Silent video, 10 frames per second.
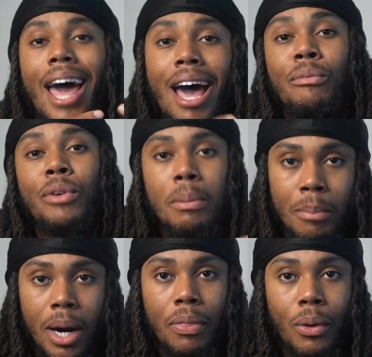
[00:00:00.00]
every
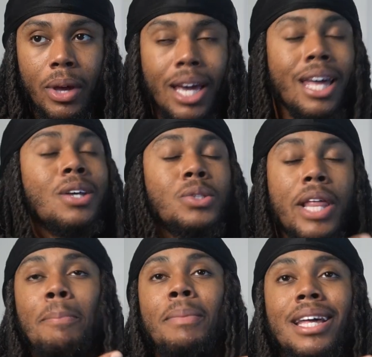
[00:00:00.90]
month, okay? So
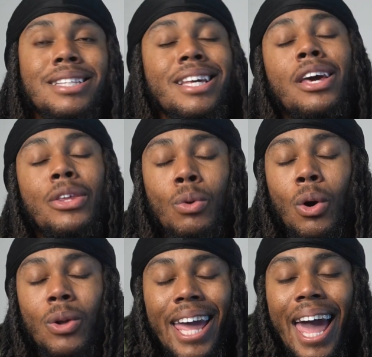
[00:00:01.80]
that means you
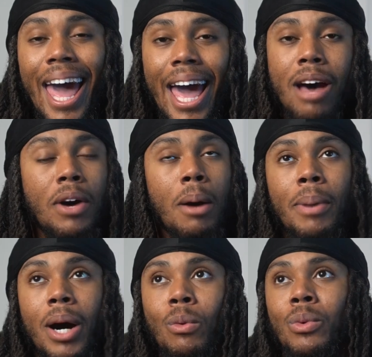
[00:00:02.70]
only have
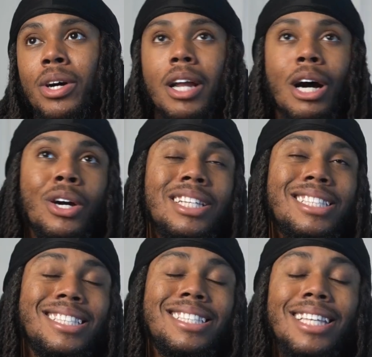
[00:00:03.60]
about what? A
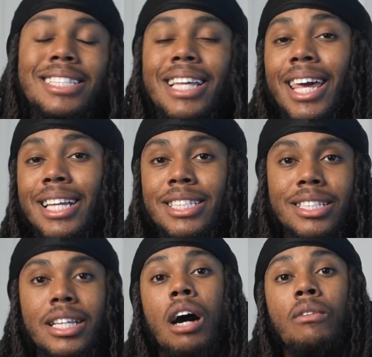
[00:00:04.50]
good six
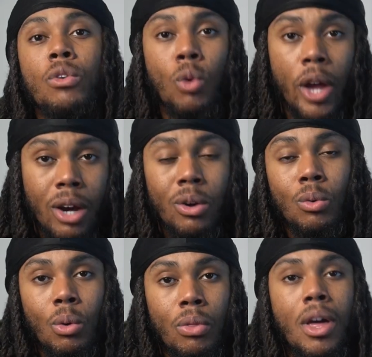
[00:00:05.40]
inches of hair
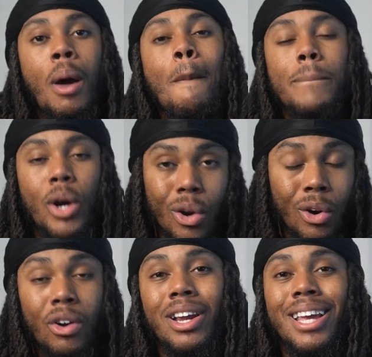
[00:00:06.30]
growth per